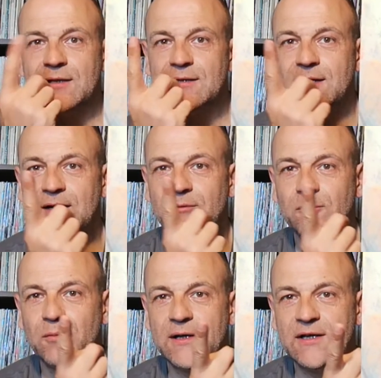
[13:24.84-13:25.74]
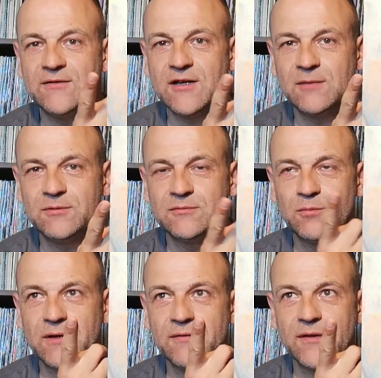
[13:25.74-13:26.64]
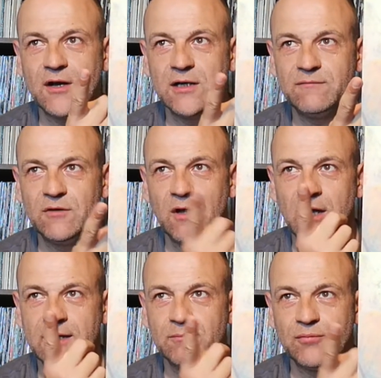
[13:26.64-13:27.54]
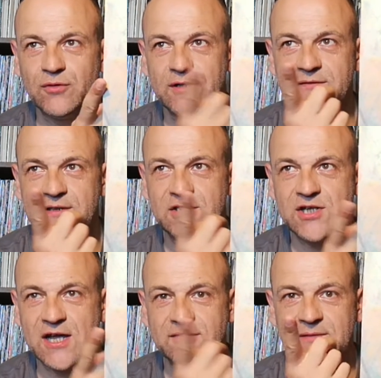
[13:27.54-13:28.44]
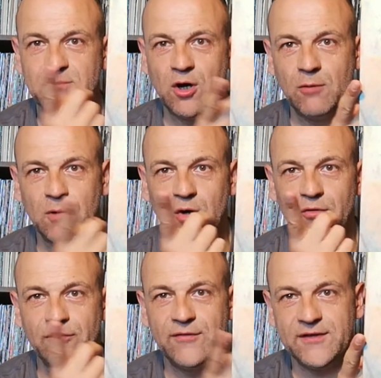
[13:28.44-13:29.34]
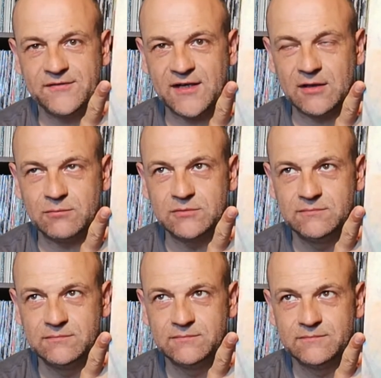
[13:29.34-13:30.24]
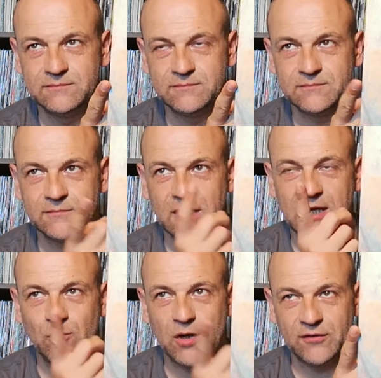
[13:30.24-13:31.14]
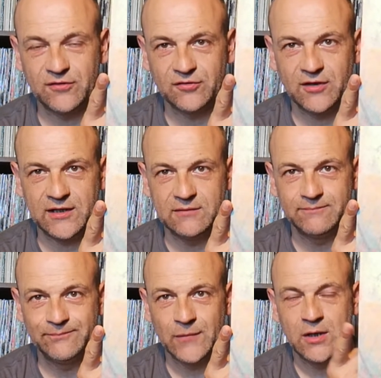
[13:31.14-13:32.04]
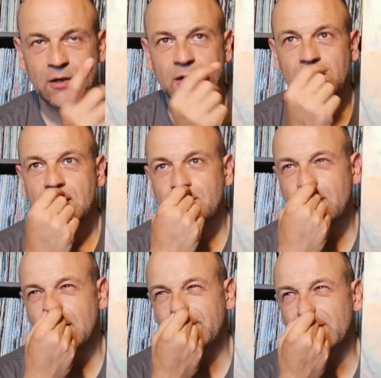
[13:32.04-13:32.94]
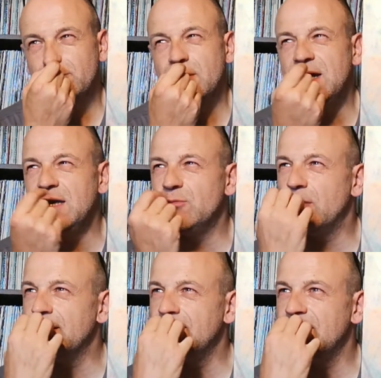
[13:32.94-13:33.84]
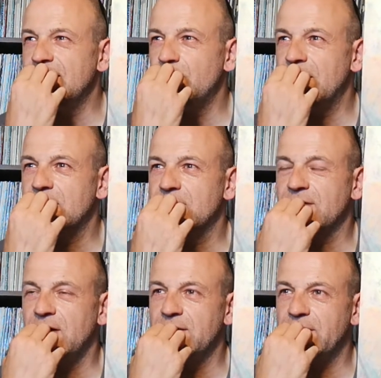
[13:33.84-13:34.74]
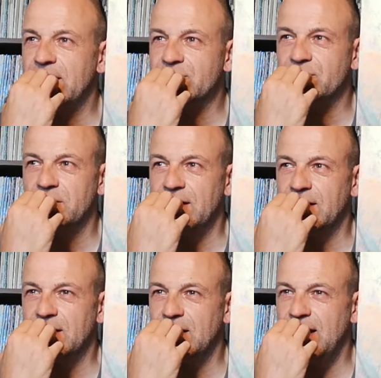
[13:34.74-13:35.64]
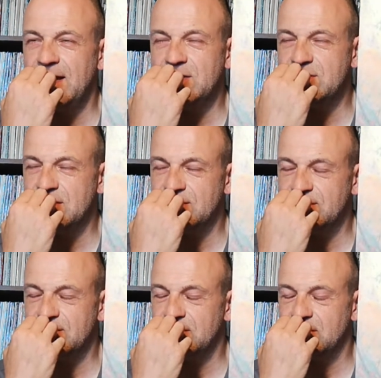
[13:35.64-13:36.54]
Now, when it's coupled with the kind of light, breezy, jazzy pop on this album, it works a treat. But for me, when they went kind of electronic, it just,